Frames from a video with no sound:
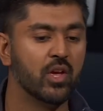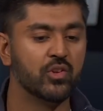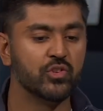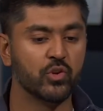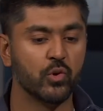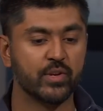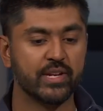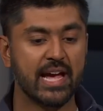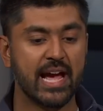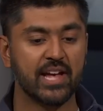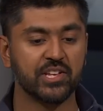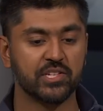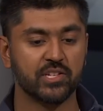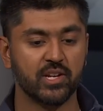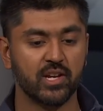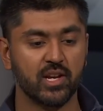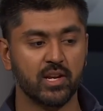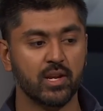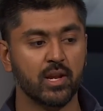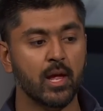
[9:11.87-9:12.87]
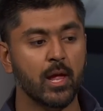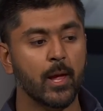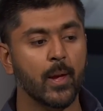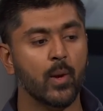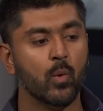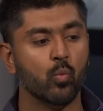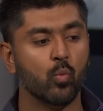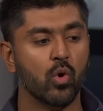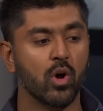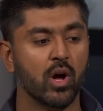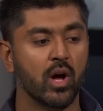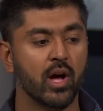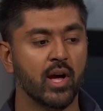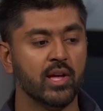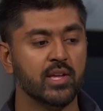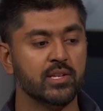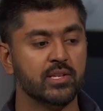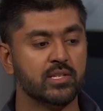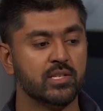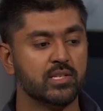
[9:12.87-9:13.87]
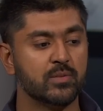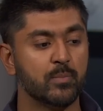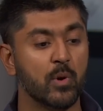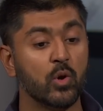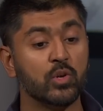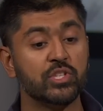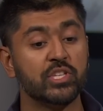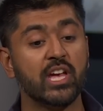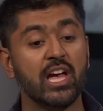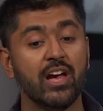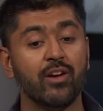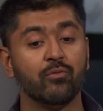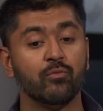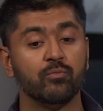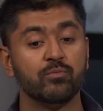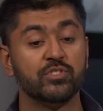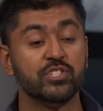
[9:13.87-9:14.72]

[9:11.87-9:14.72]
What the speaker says: So Kassadin was supposed to have